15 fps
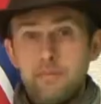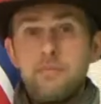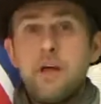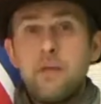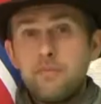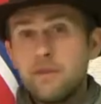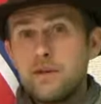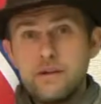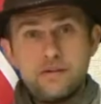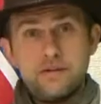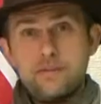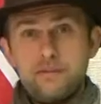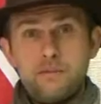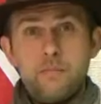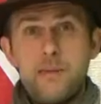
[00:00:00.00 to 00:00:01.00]
not because
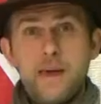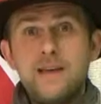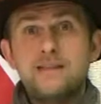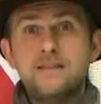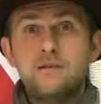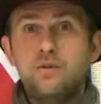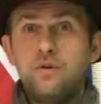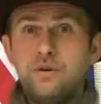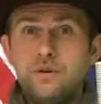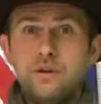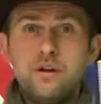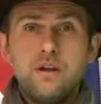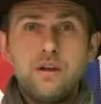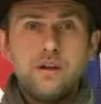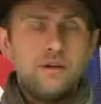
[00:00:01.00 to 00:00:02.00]
it's the best or
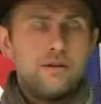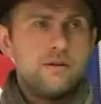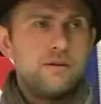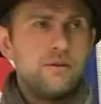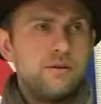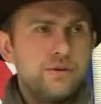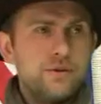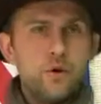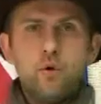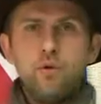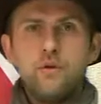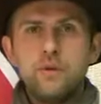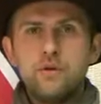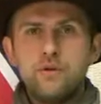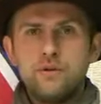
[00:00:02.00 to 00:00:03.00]
the
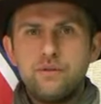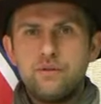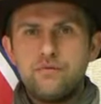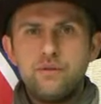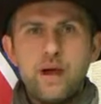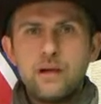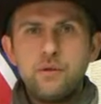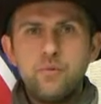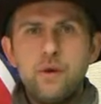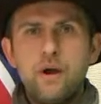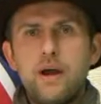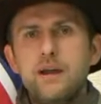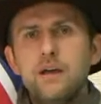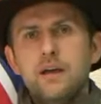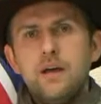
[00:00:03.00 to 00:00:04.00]
only or the right
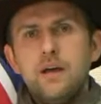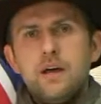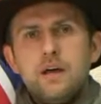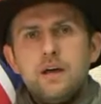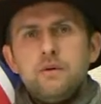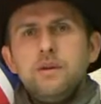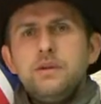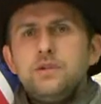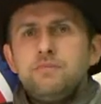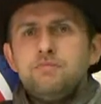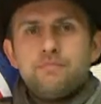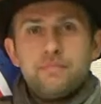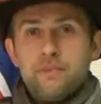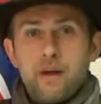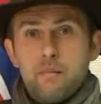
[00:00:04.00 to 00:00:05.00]
way. Well,
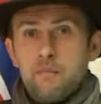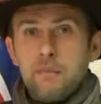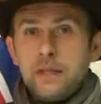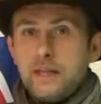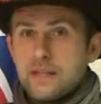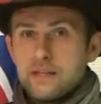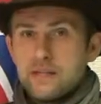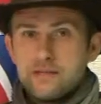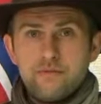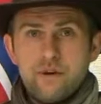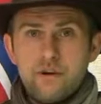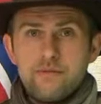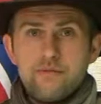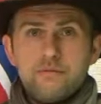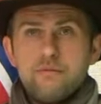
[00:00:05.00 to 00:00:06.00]
there are millions of
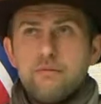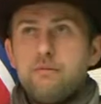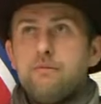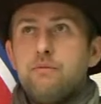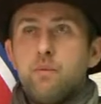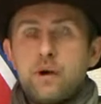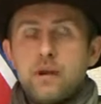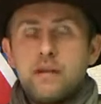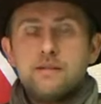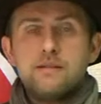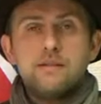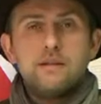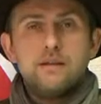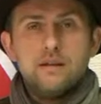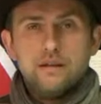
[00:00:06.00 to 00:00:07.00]
other
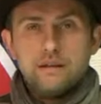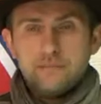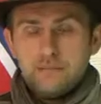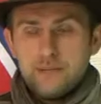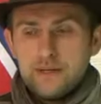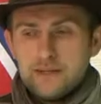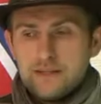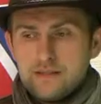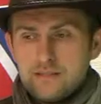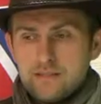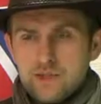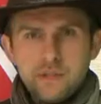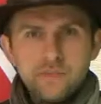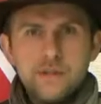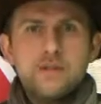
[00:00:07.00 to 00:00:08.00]
ways, but
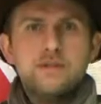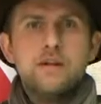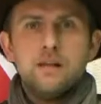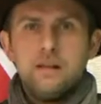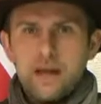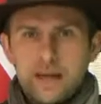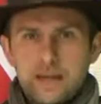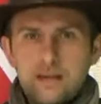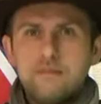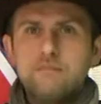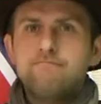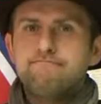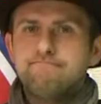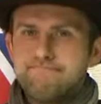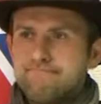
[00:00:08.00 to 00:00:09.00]
just because I like it.
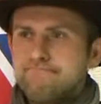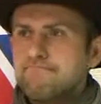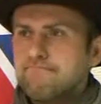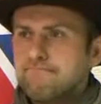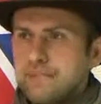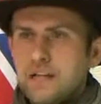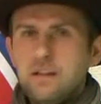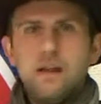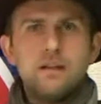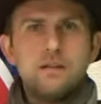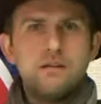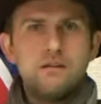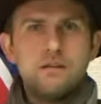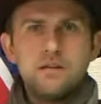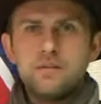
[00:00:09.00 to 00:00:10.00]
I like
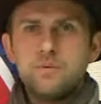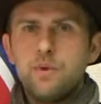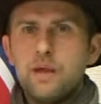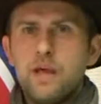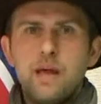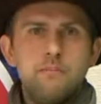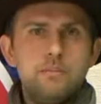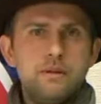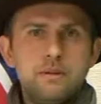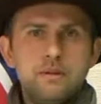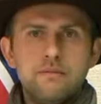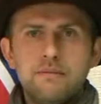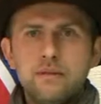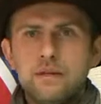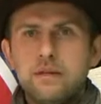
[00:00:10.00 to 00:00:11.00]
it this way, I
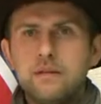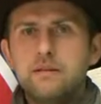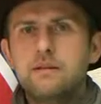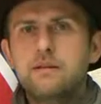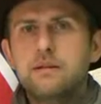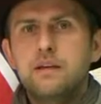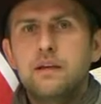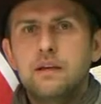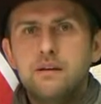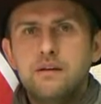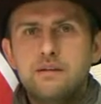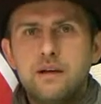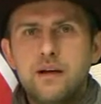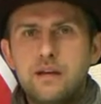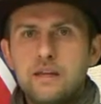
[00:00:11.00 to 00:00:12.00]
believe in it,
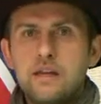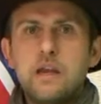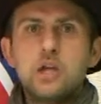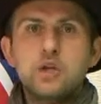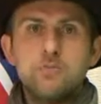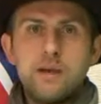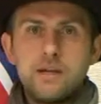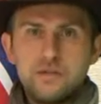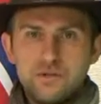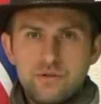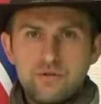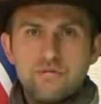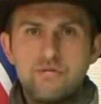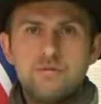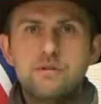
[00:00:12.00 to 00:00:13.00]
and I engage my
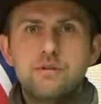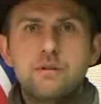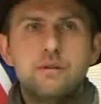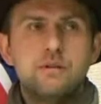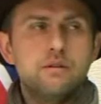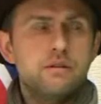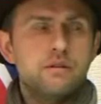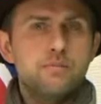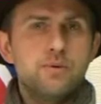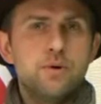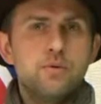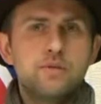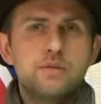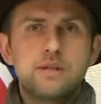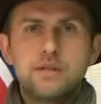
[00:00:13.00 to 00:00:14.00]
students in the
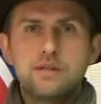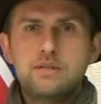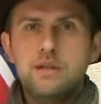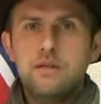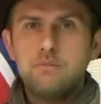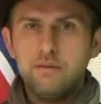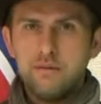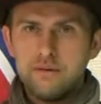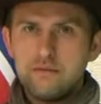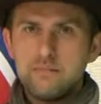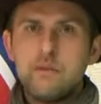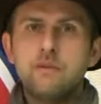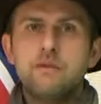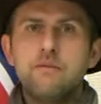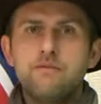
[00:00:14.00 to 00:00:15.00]
process. They believe
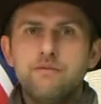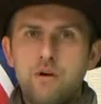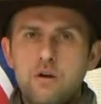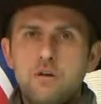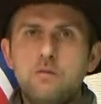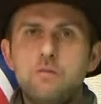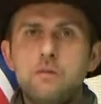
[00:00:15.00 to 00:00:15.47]
me, they follow